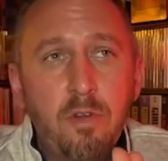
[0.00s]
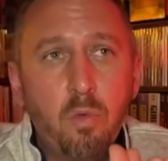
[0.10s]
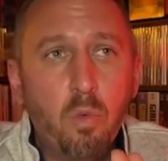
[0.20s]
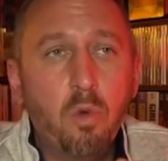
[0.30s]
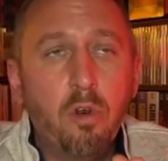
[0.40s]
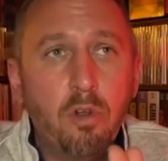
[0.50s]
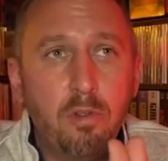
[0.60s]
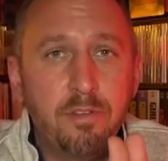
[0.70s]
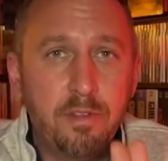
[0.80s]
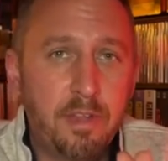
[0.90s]
worlds
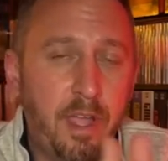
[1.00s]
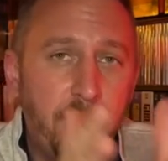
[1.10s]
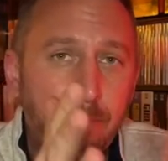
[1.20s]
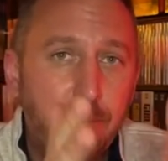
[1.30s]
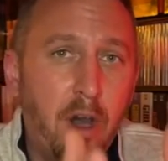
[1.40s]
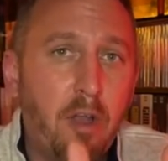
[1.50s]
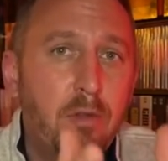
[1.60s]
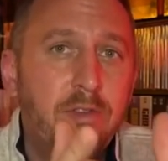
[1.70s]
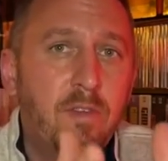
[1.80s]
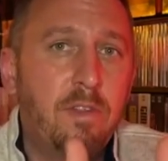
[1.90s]
today, that modern
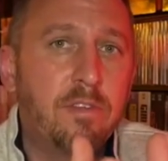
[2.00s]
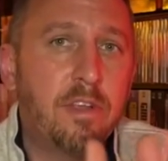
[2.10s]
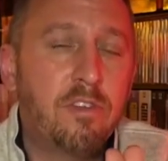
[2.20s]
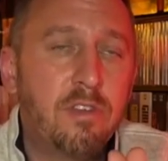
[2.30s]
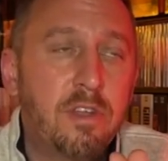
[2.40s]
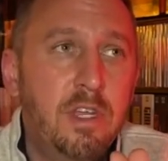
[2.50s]
civilization